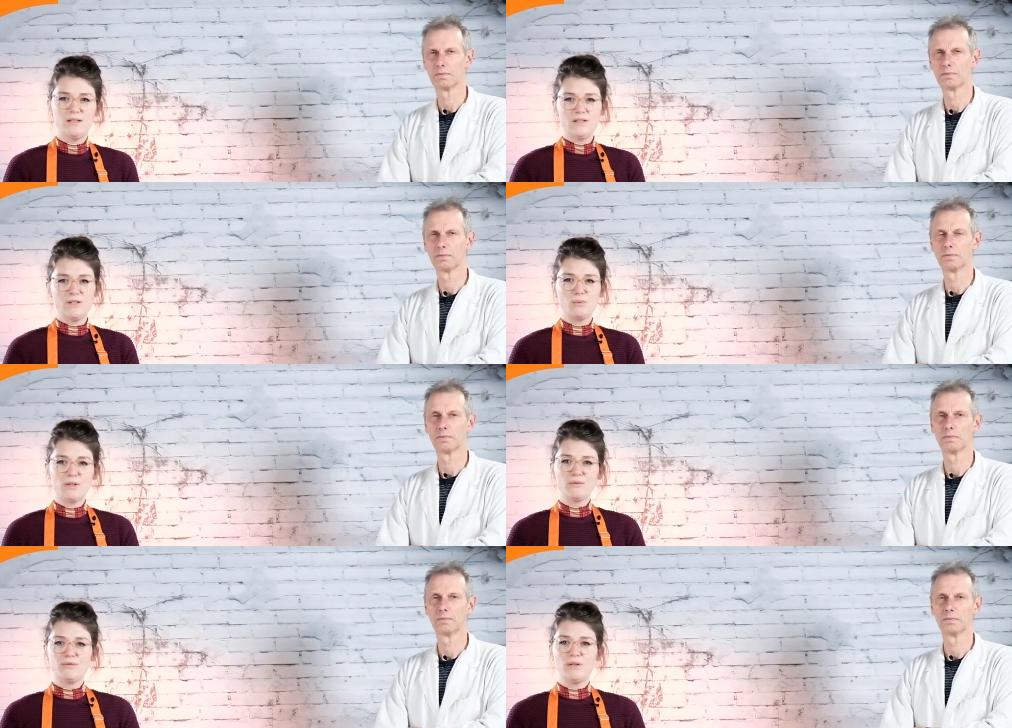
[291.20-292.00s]
Speaker 1: This is
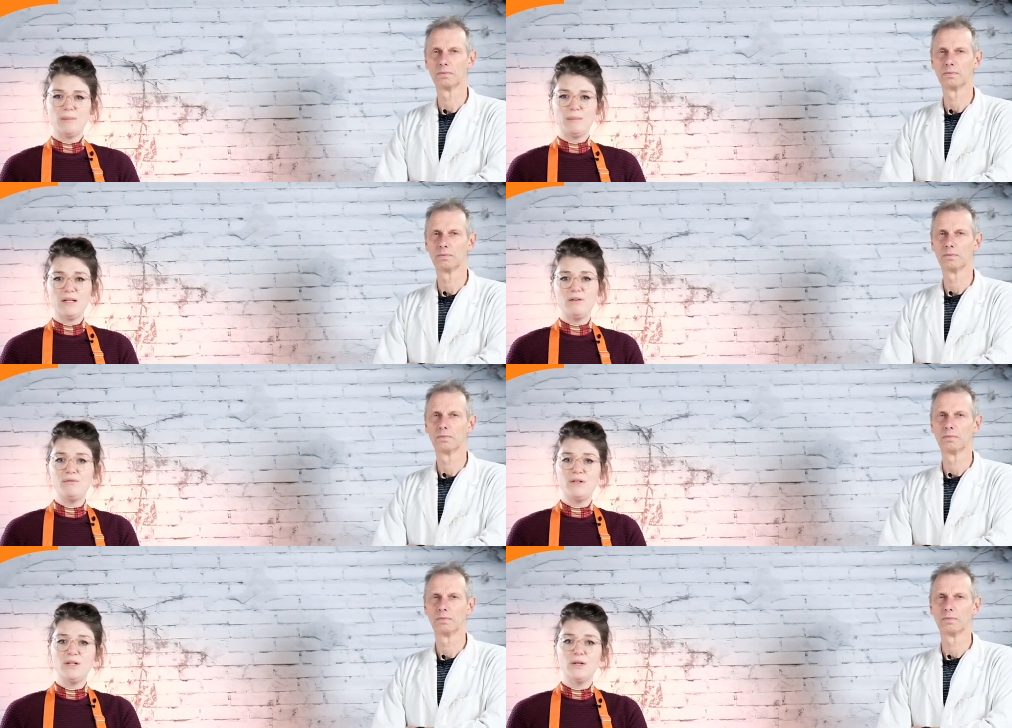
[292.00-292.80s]
one of the many
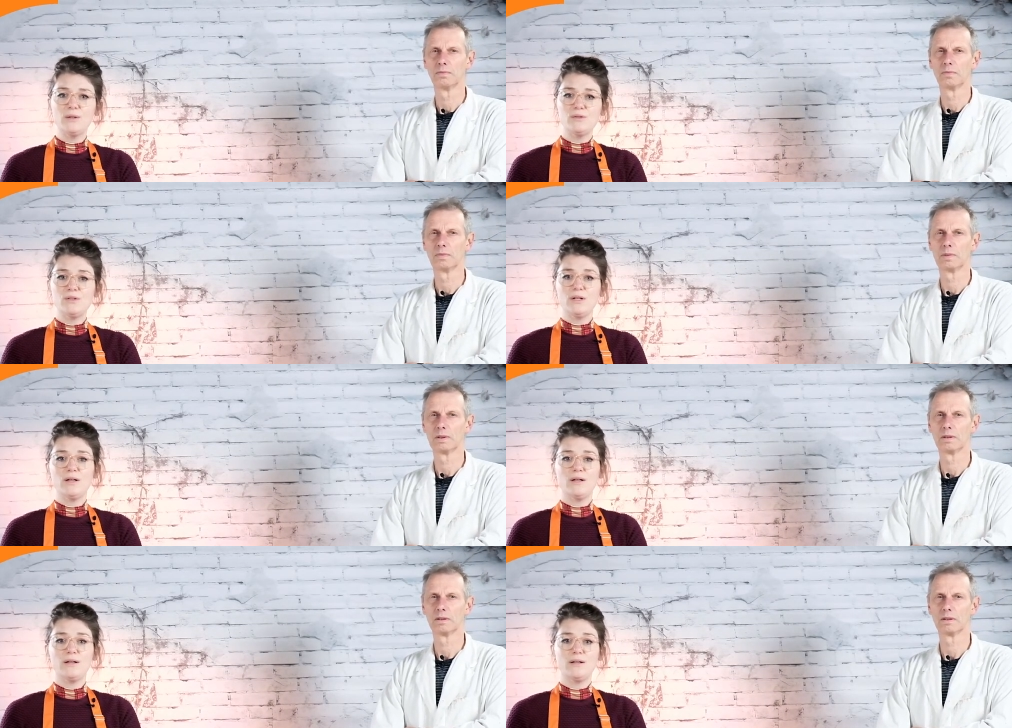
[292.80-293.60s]
videos
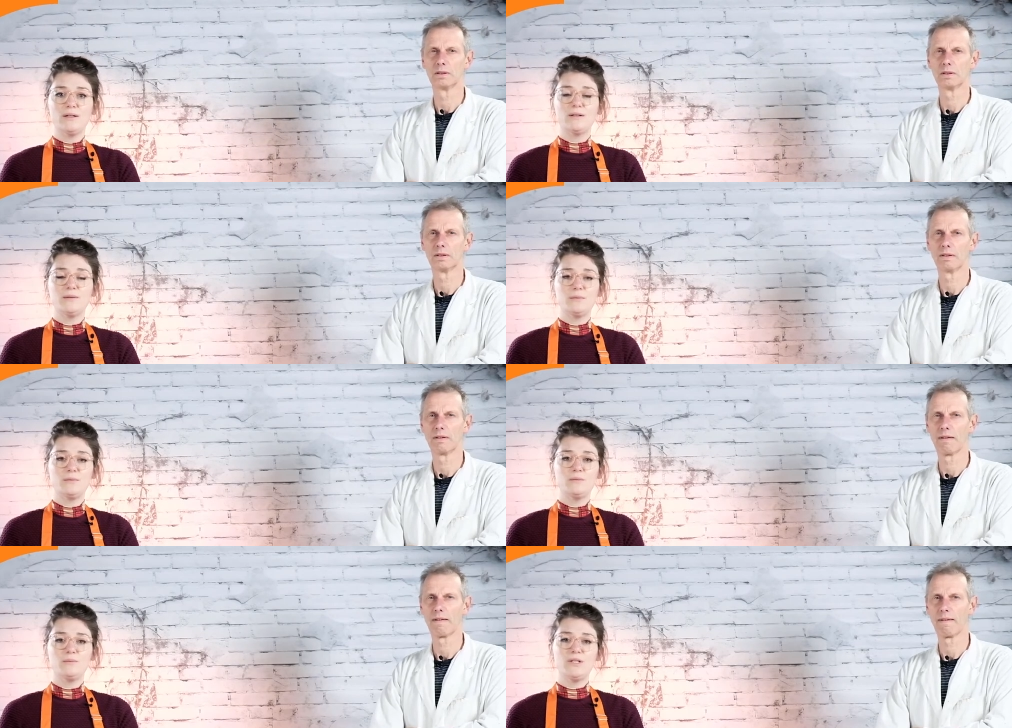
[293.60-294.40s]

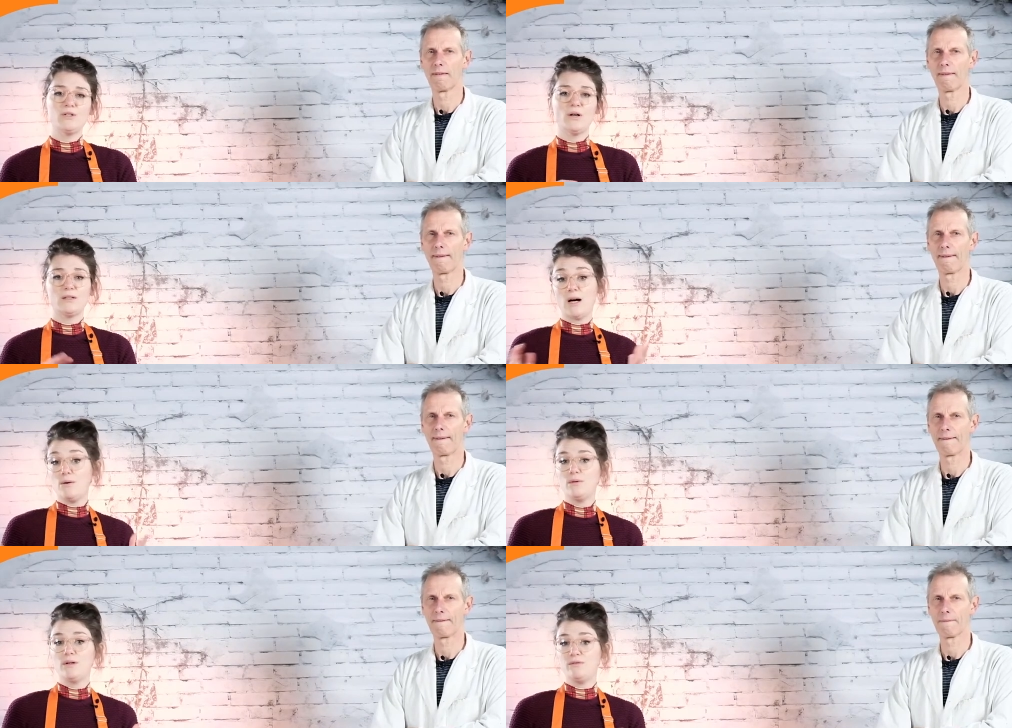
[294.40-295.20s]
which are
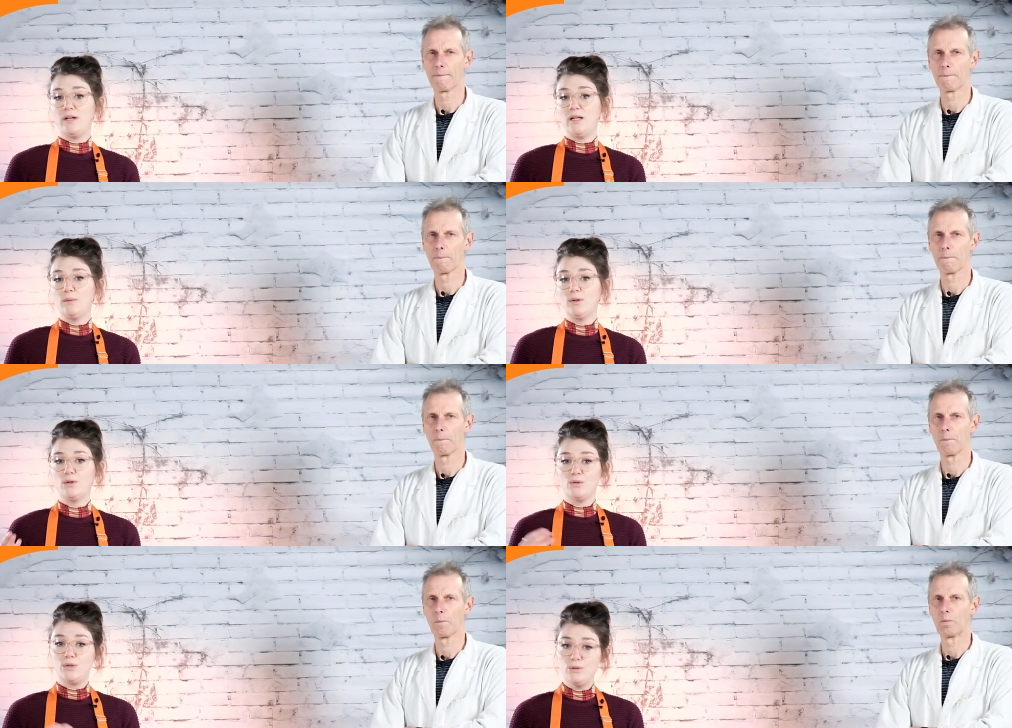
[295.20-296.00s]
now
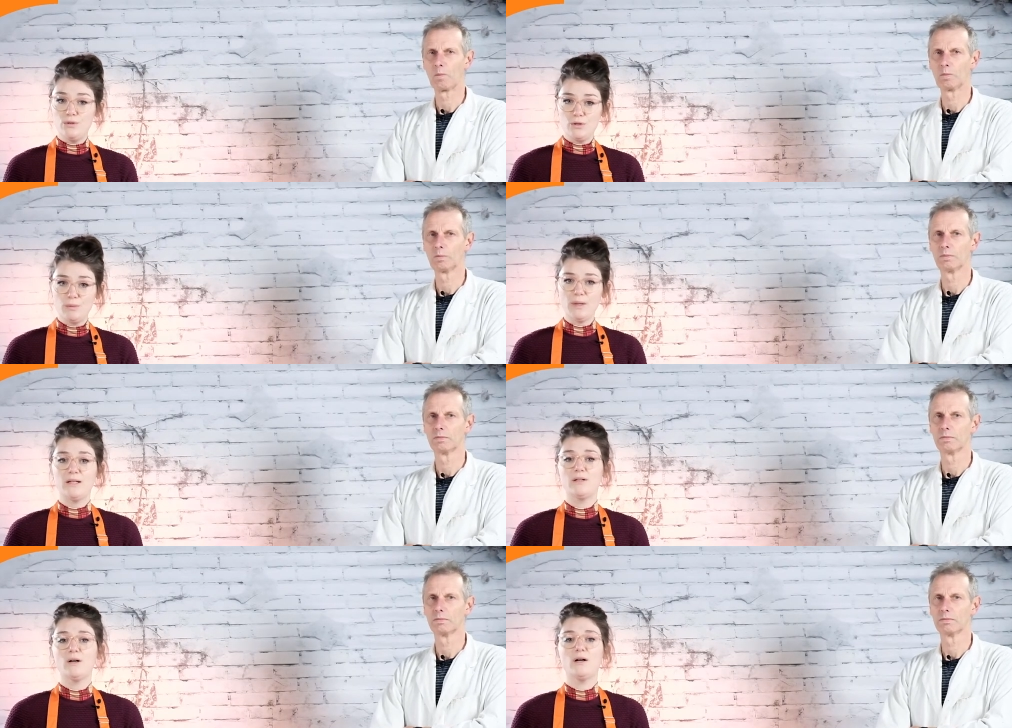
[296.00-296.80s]
available on YouTube
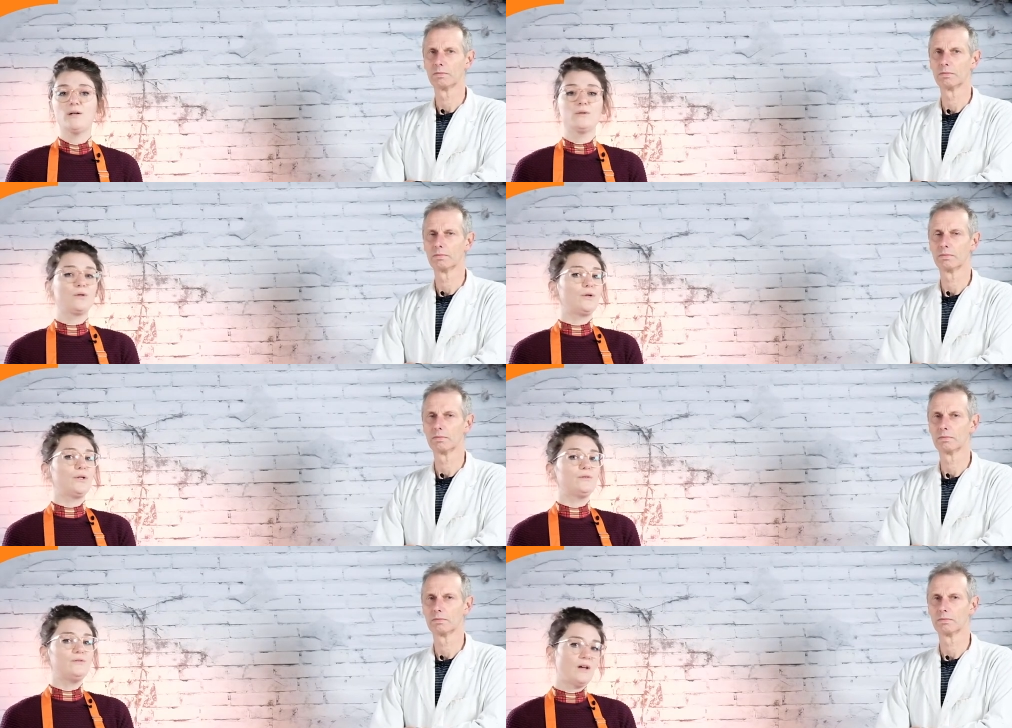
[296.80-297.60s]
and our
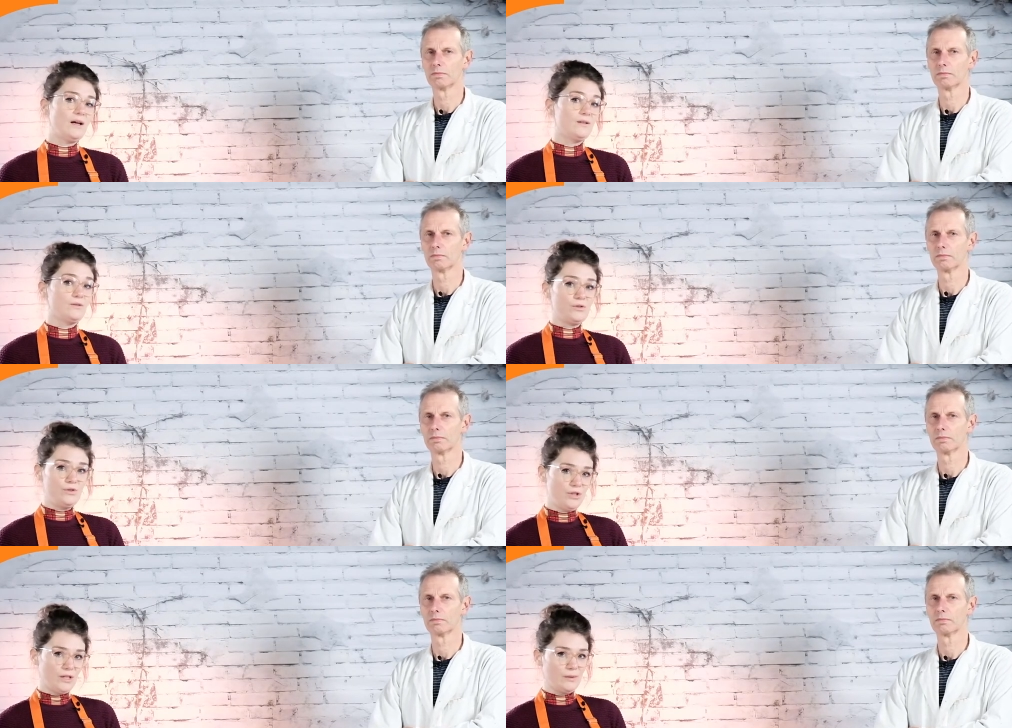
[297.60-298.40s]
Royal
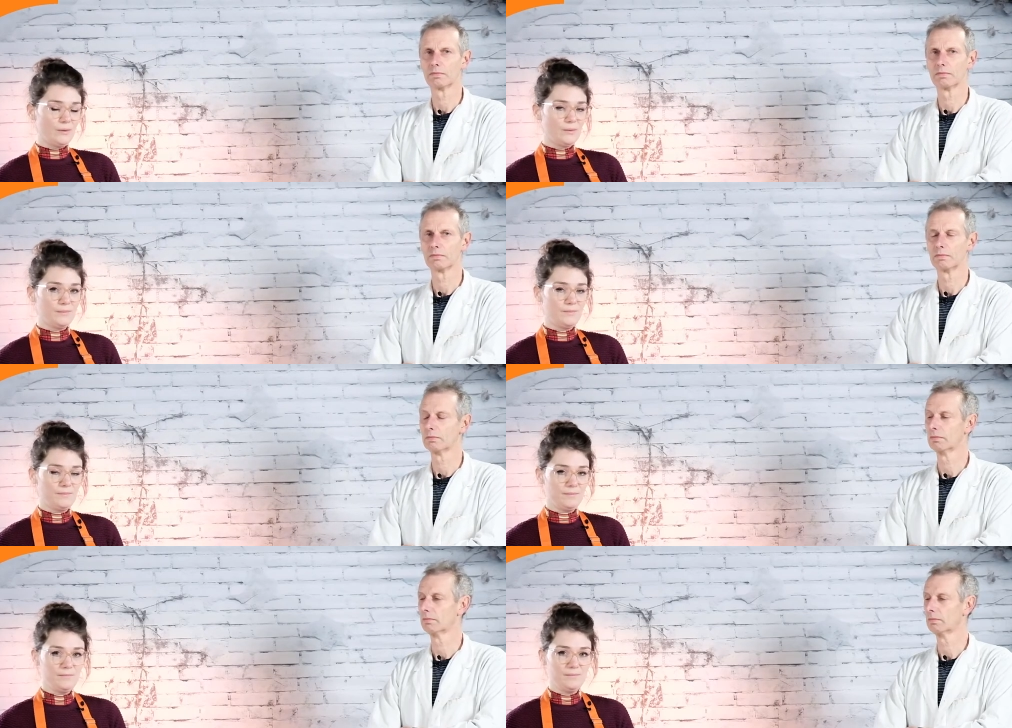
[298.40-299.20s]
Talens channel.
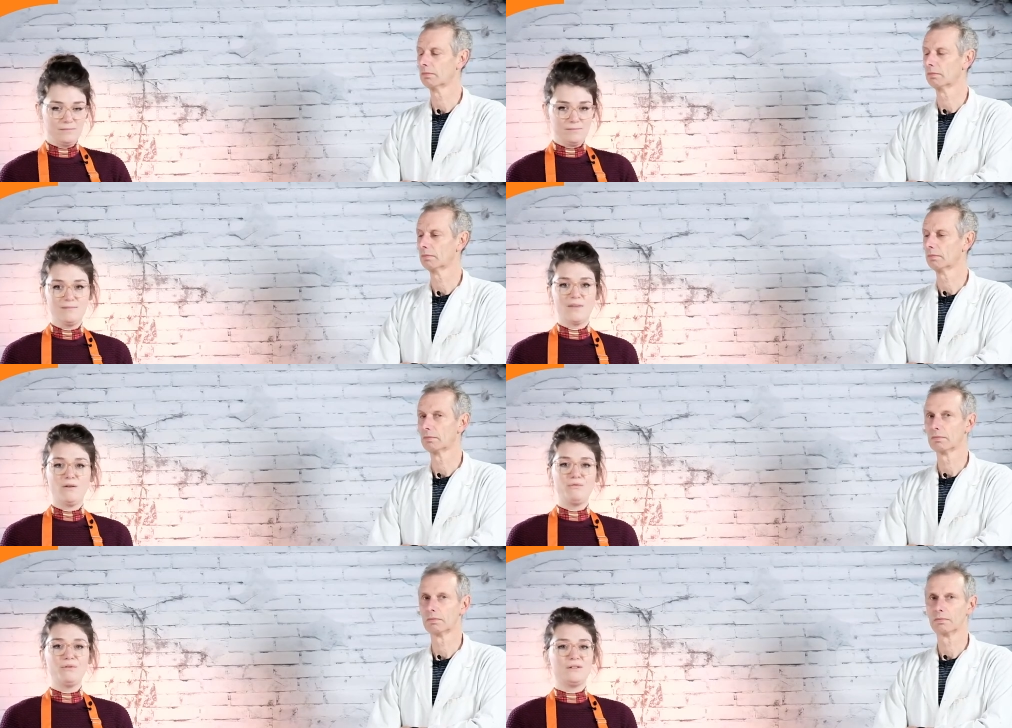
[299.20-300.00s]

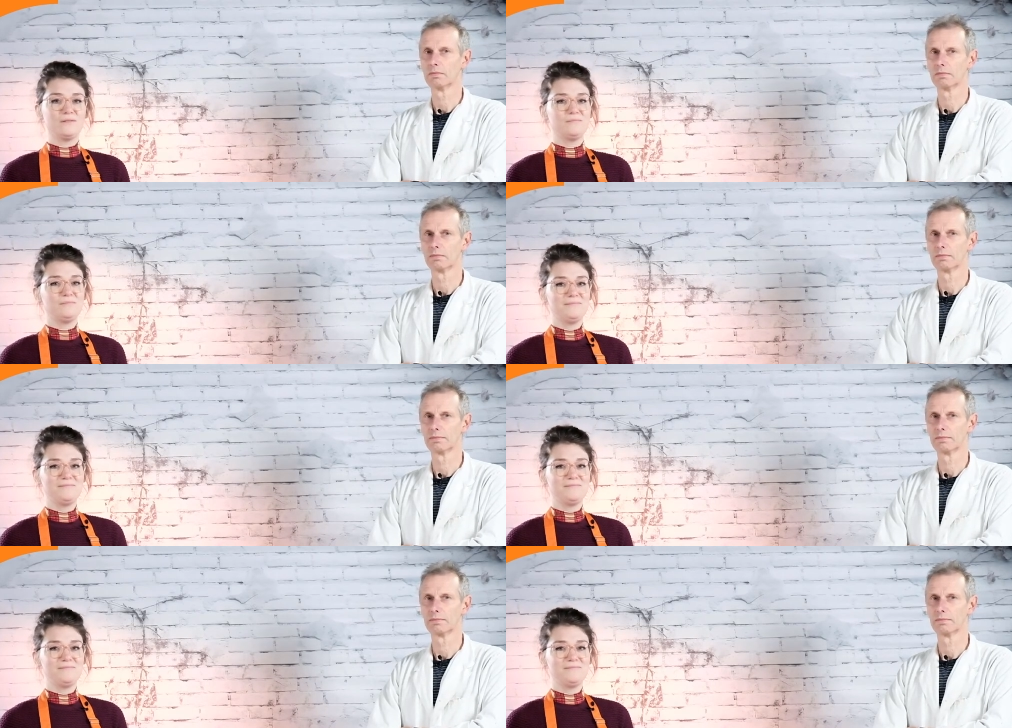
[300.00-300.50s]
Have fun!